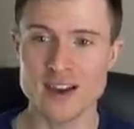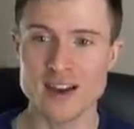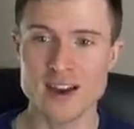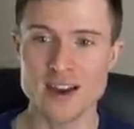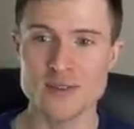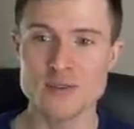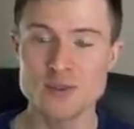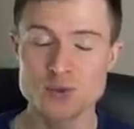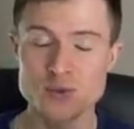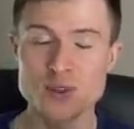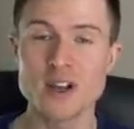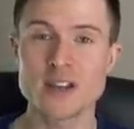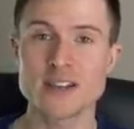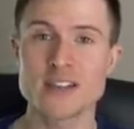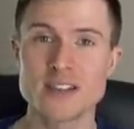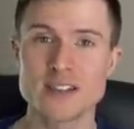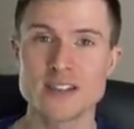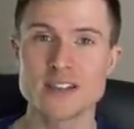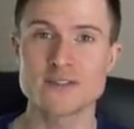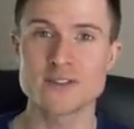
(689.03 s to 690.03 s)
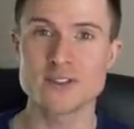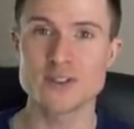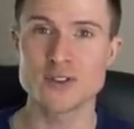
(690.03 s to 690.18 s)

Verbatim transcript: I was lucky enough to